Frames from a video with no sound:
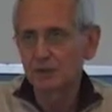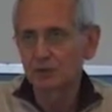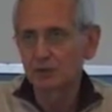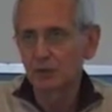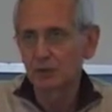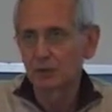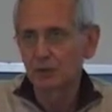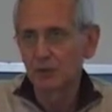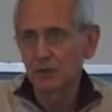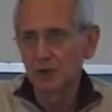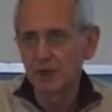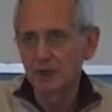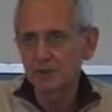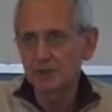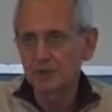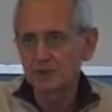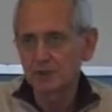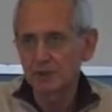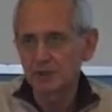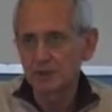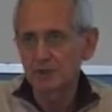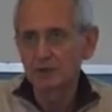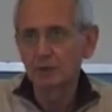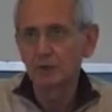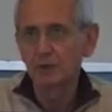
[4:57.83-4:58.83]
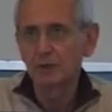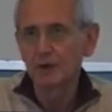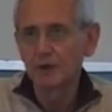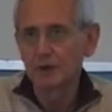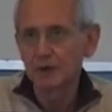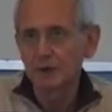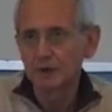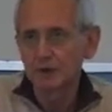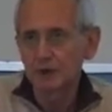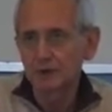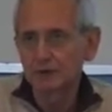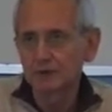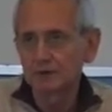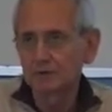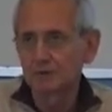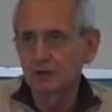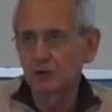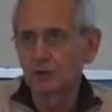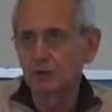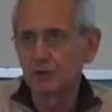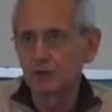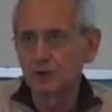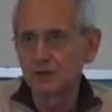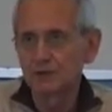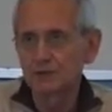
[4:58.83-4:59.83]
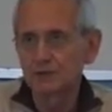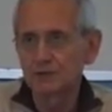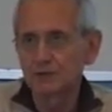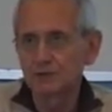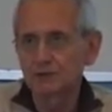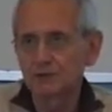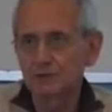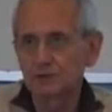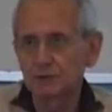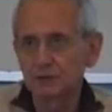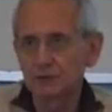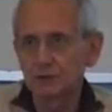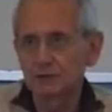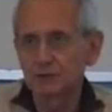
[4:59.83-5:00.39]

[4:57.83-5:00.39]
information and the way that information